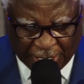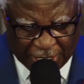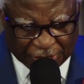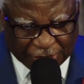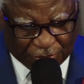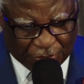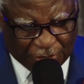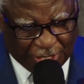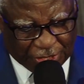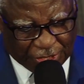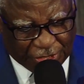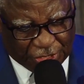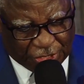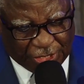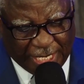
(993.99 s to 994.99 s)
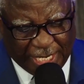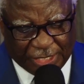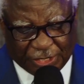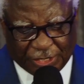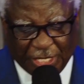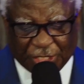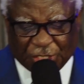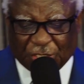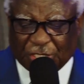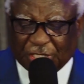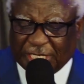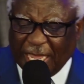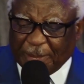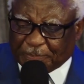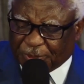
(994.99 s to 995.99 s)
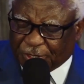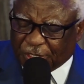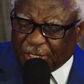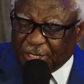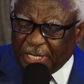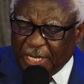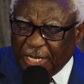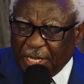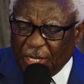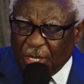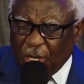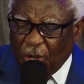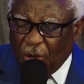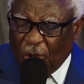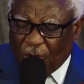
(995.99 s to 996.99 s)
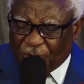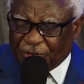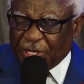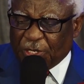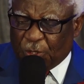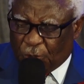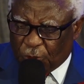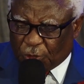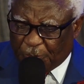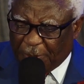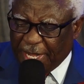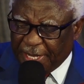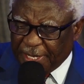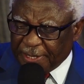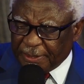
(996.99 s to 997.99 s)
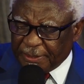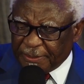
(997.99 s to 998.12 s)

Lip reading: Listen to this. It says, the steps of a good man,